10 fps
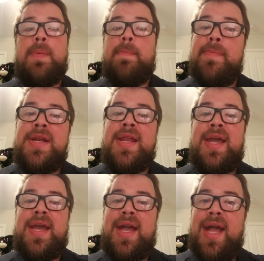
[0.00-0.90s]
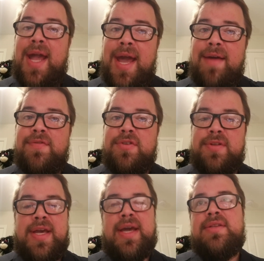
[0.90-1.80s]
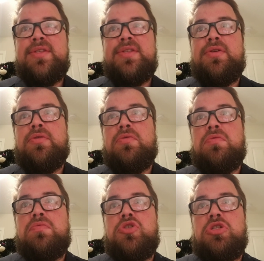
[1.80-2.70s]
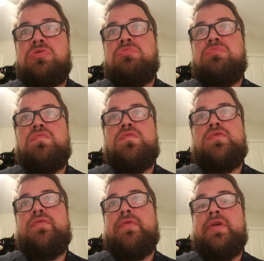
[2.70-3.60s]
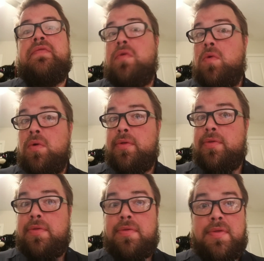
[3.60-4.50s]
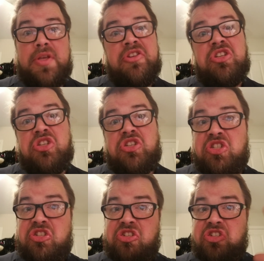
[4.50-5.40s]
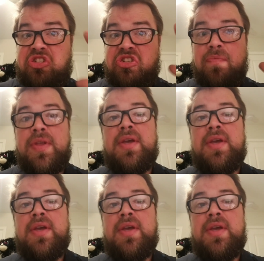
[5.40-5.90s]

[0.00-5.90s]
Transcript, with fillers: the Monday after that, so June 24th-ish,